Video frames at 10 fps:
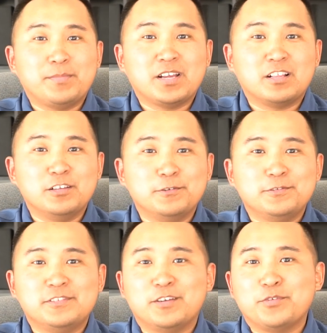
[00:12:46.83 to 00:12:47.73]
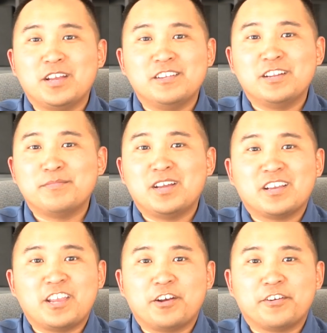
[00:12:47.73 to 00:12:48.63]
to buy clothes that we ended up
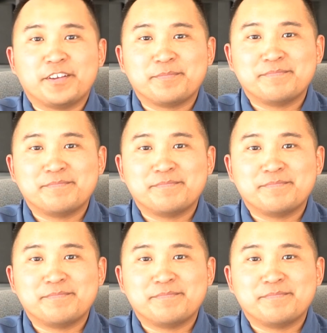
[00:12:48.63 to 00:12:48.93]
not caring.